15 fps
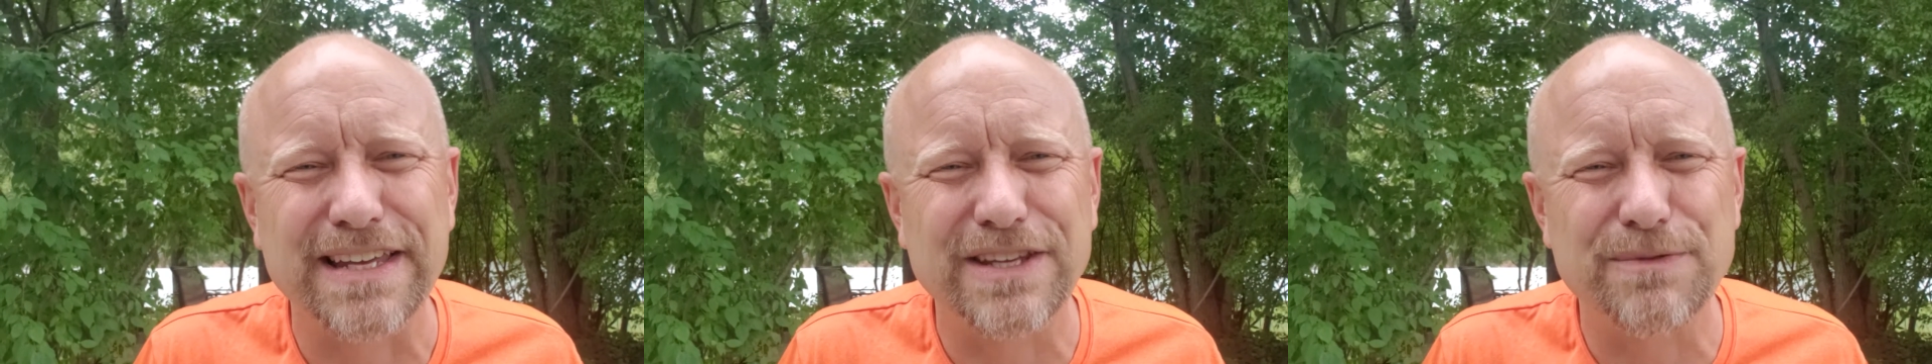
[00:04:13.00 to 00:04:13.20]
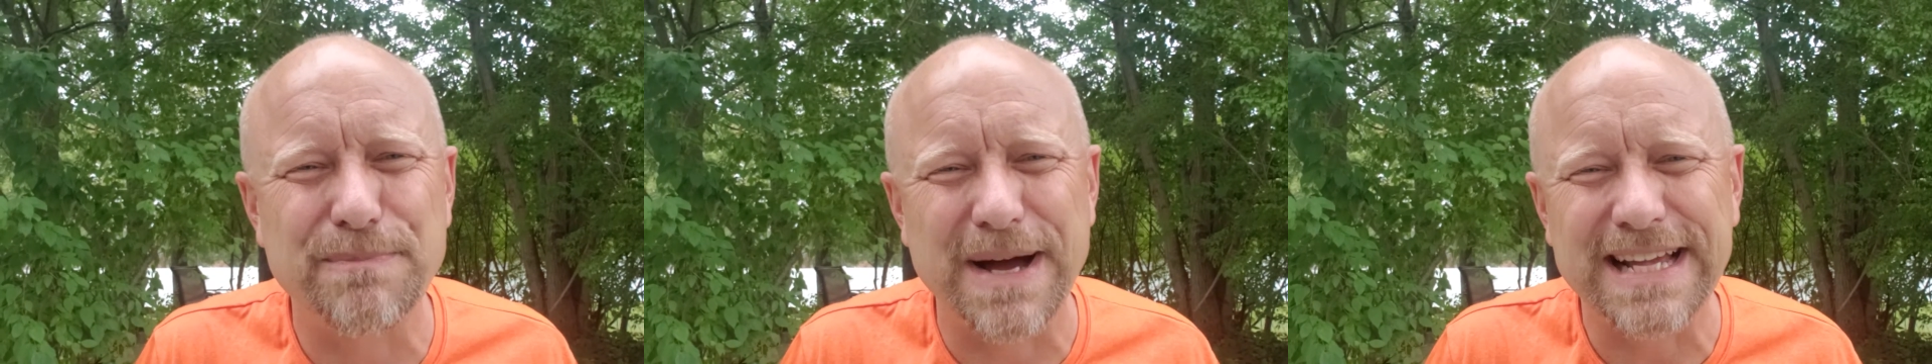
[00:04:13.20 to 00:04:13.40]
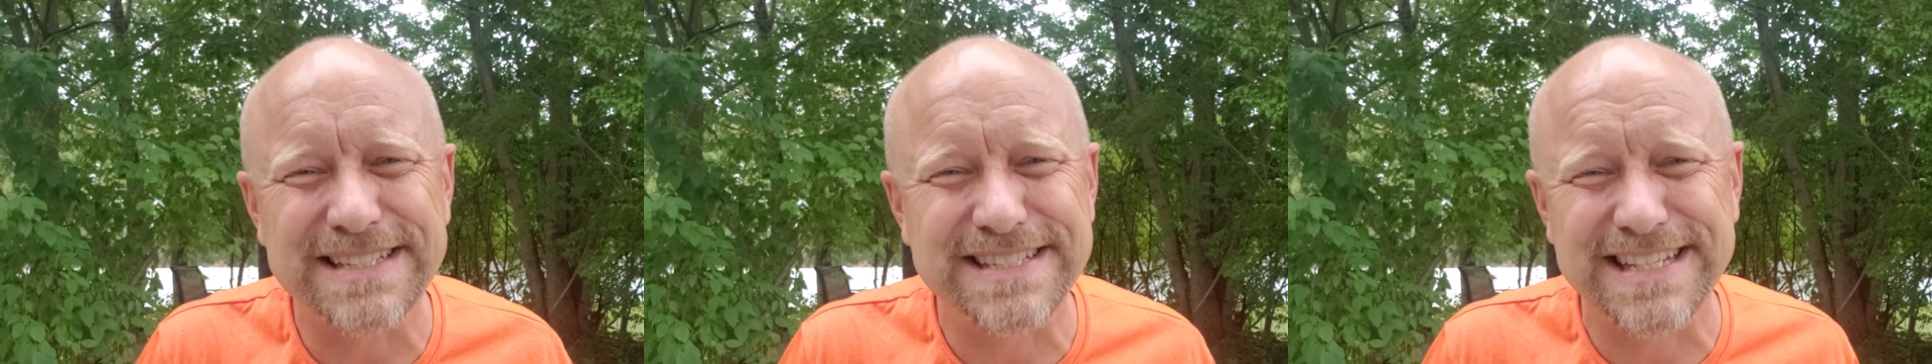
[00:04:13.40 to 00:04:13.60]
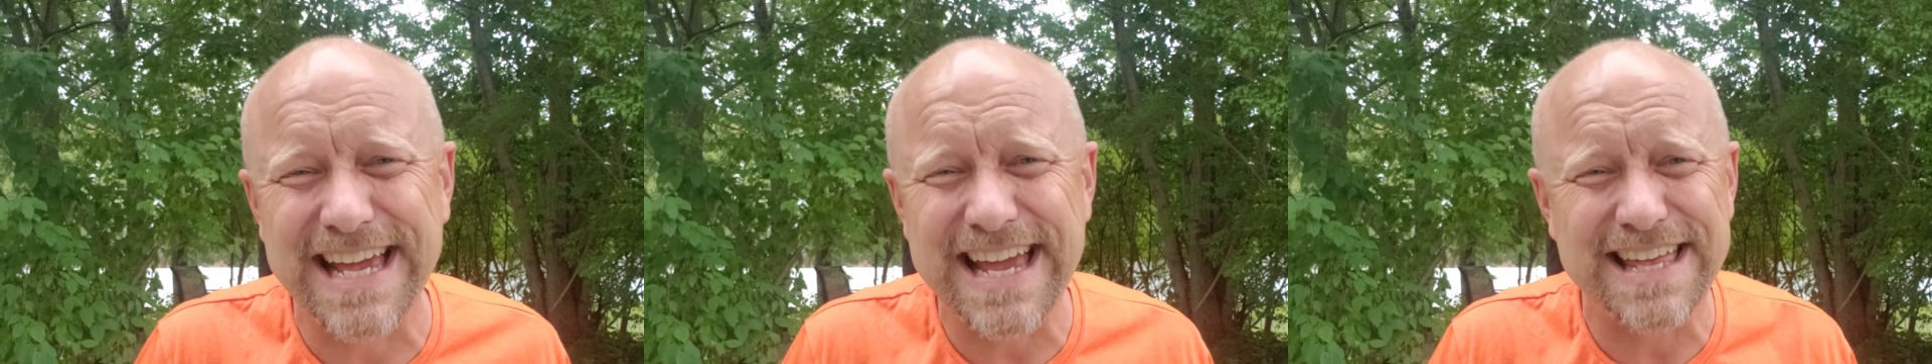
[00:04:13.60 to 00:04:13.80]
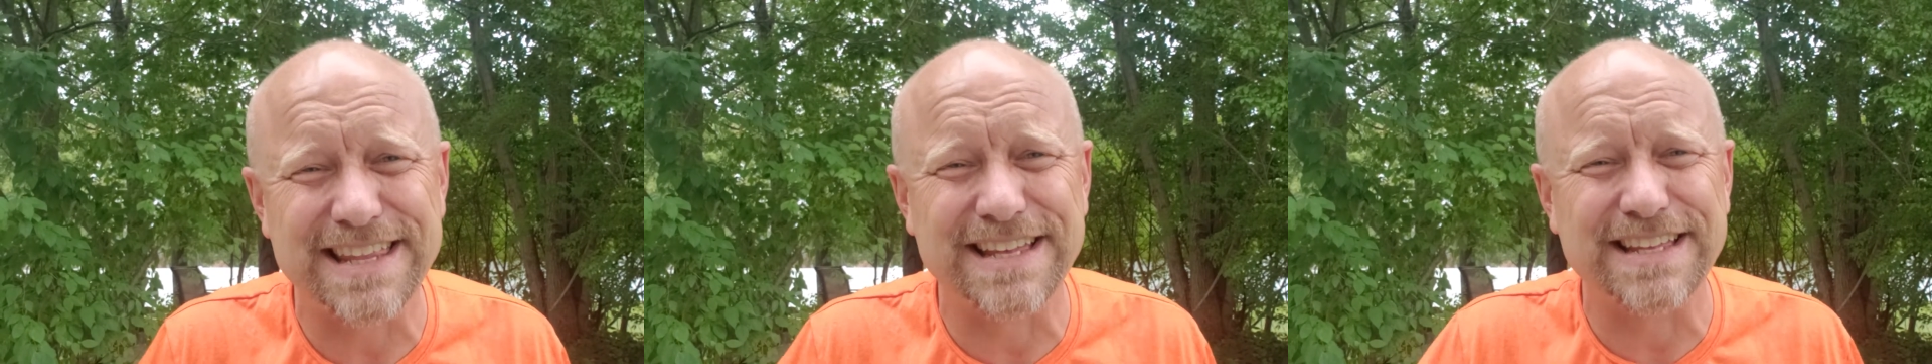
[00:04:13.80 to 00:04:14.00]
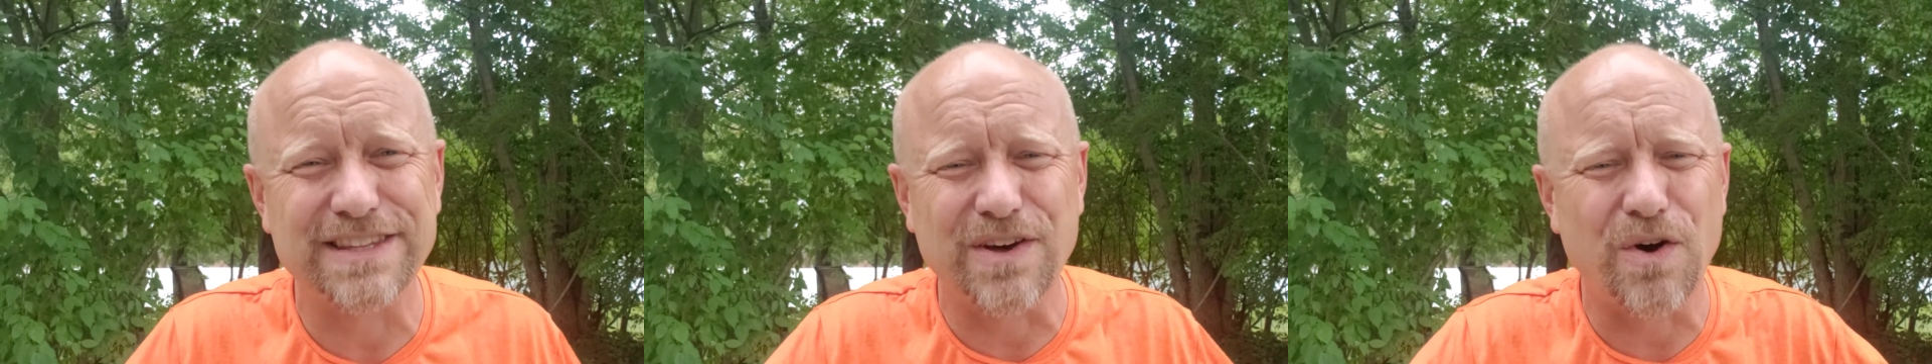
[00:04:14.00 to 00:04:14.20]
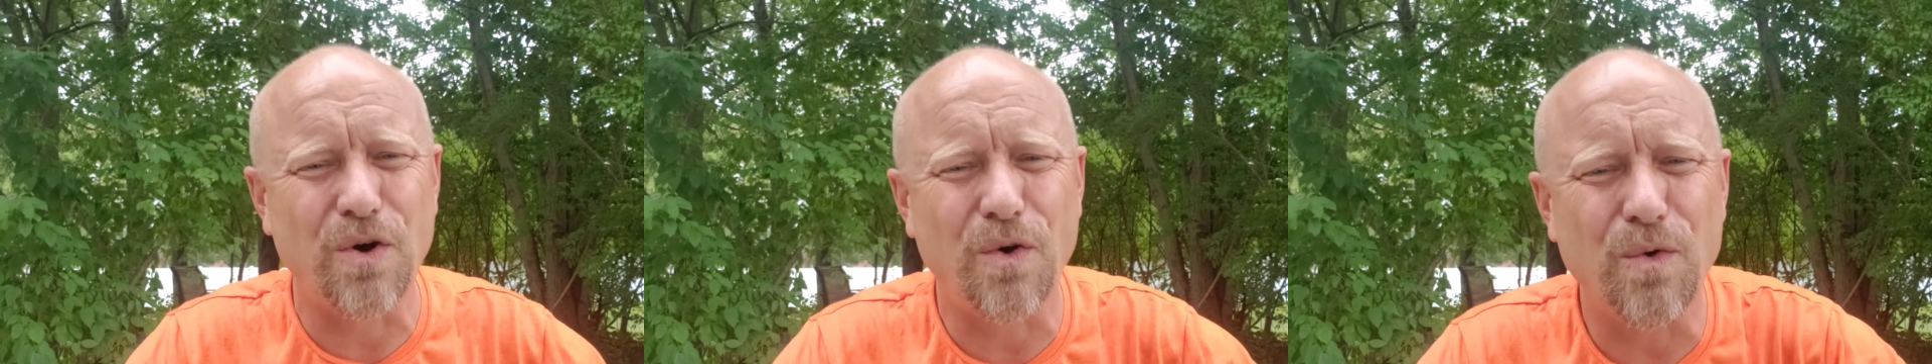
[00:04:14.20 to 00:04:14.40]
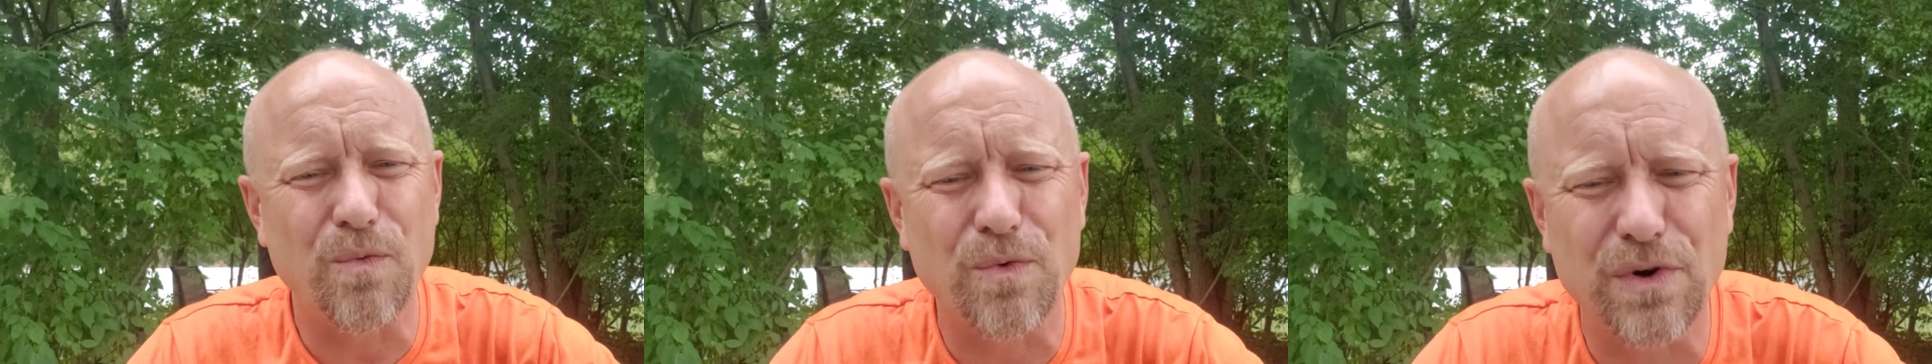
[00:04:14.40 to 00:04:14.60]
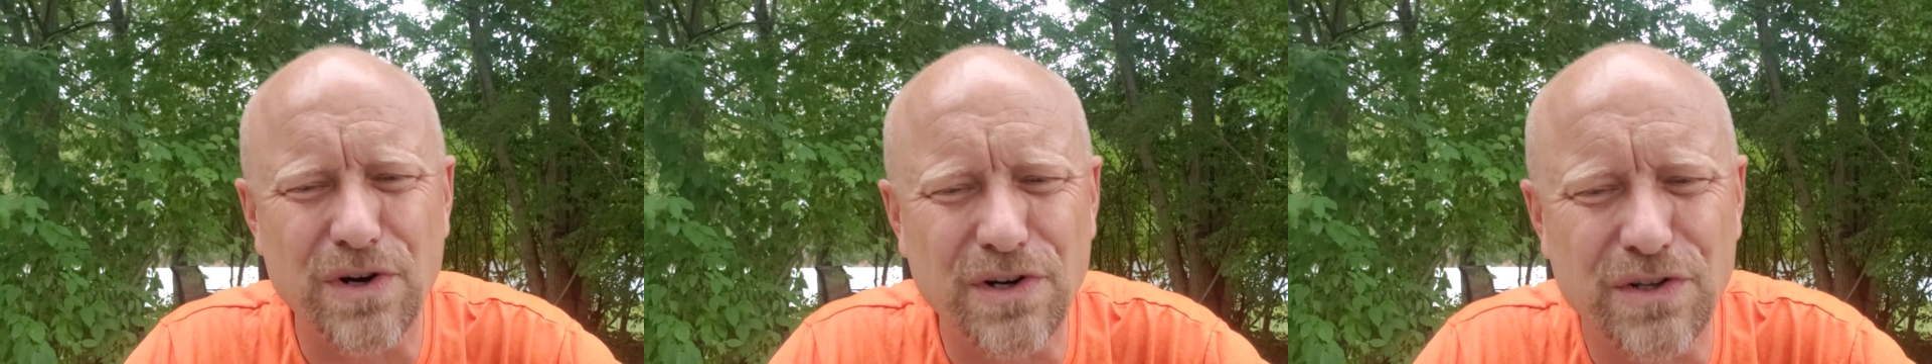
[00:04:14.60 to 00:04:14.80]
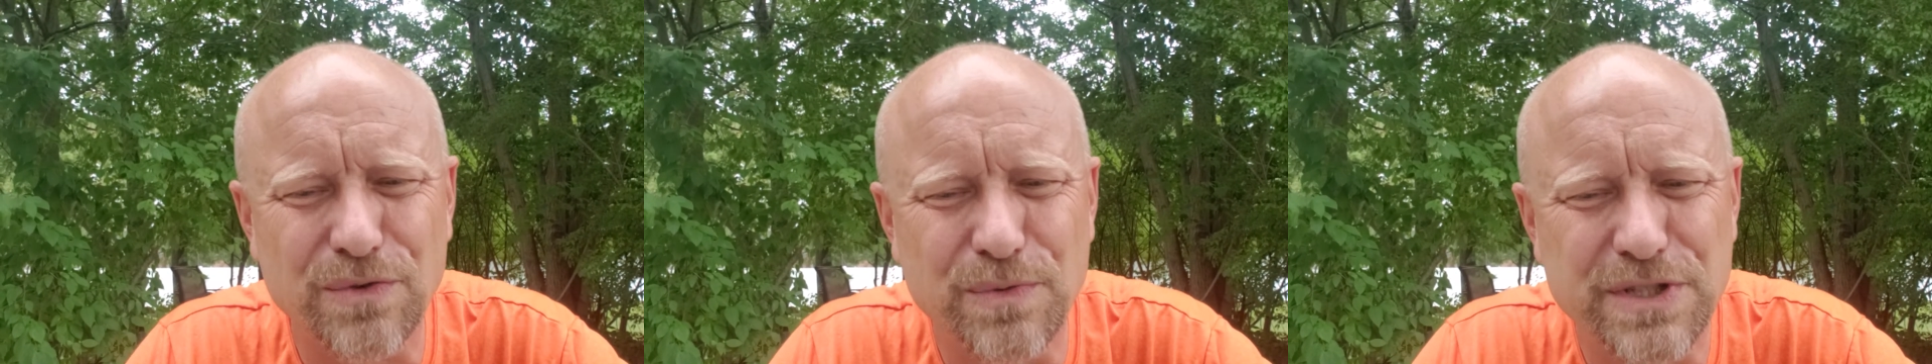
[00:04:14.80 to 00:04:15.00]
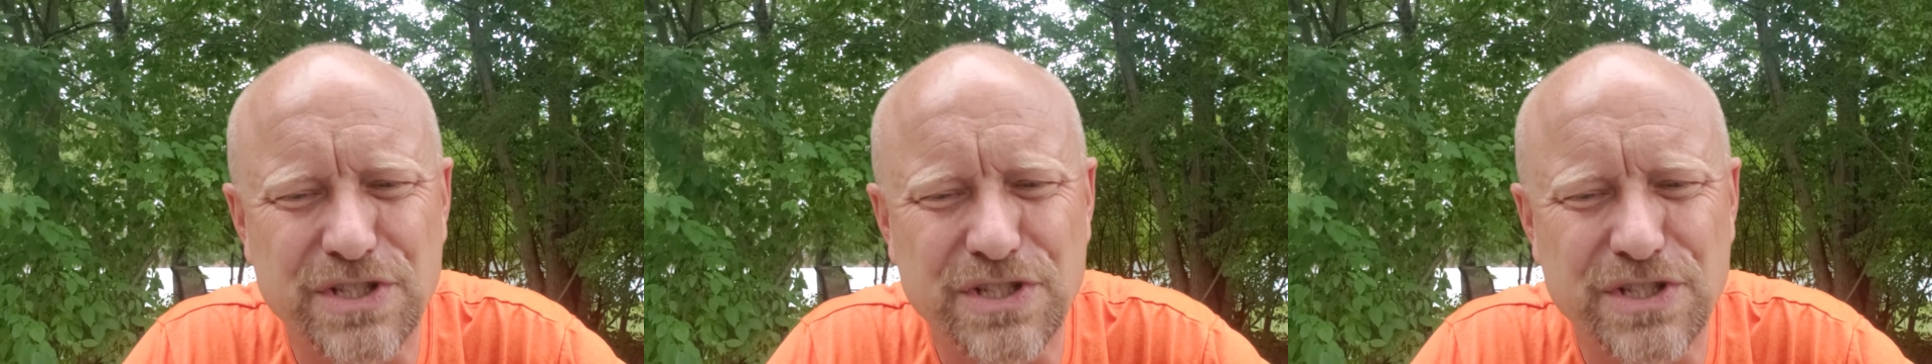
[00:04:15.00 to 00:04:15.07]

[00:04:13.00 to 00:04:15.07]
you might say that the whole world